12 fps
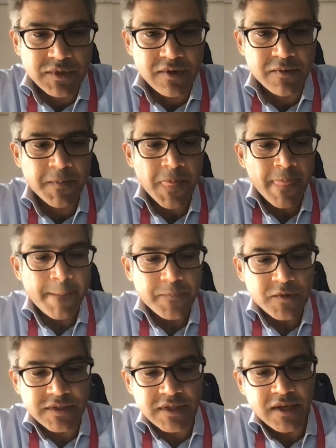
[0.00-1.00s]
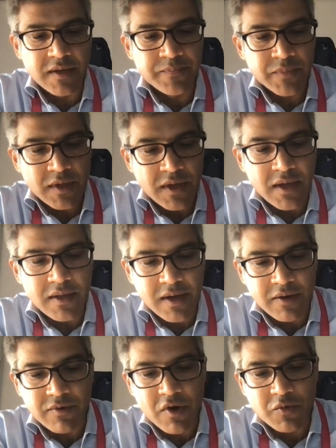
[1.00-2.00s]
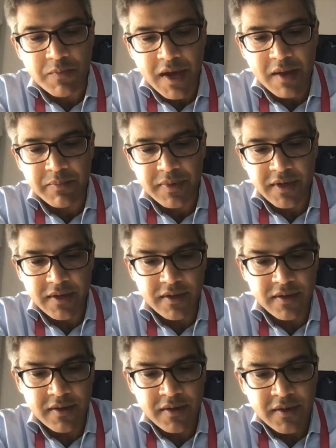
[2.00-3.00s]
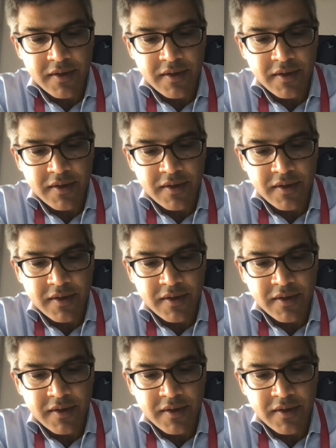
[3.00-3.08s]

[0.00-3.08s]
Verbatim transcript: So we see in our roadmap a